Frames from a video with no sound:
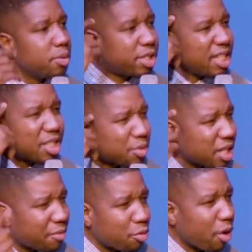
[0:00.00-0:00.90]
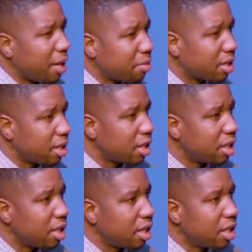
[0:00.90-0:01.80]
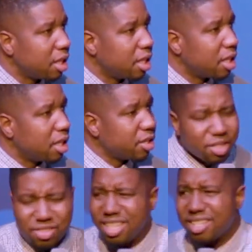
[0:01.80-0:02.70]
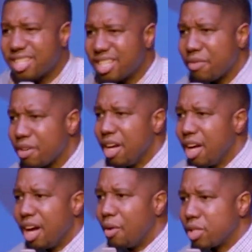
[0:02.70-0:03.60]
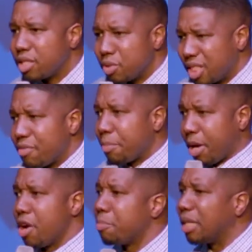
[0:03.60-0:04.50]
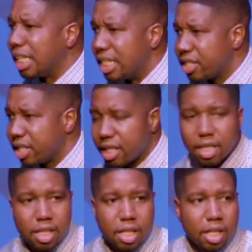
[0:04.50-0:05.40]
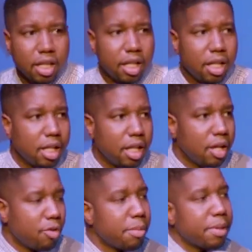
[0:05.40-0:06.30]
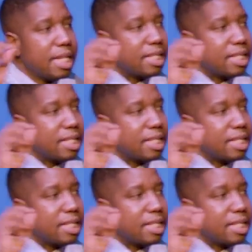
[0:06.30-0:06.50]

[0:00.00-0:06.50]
well Jesus was never raped. J- Jesus never uh, was, was never paraplegic. Remember,